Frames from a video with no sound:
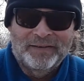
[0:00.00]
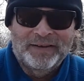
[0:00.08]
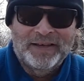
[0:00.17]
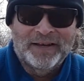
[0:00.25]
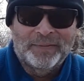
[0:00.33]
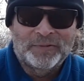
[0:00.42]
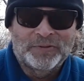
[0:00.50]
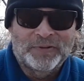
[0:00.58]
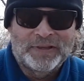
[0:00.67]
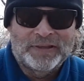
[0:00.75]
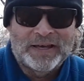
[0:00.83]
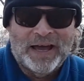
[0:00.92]
get up to
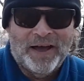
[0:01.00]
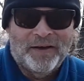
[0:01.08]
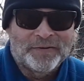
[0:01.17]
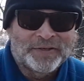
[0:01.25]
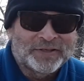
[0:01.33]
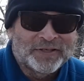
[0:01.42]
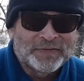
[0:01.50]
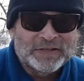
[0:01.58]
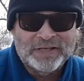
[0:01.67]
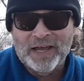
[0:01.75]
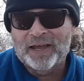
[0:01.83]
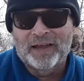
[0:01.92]
a thousandth of a
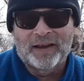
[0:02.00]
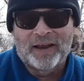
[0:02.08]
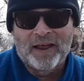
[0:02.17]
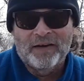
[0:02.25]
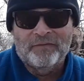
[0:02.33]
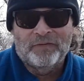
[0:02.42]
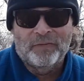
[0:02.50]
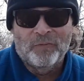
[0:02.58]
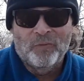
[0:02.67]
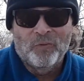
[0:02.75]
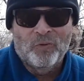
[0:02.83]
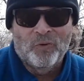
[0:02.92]
second at
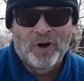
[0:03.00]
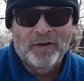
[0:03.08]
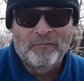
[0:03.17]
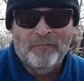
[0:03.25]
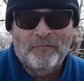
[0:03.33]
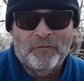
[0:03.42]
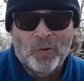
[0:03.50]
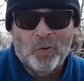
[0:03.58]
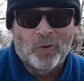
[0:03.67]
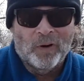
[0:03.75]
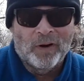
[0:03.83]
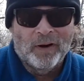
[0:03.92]

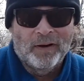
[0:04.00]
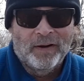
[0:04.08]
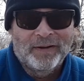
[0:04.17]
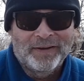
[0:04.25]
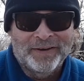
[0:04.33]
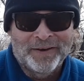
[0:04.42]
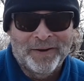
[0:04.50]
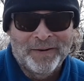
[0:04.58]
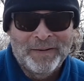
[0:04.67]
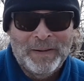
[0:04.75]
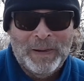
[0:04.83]
f1.4,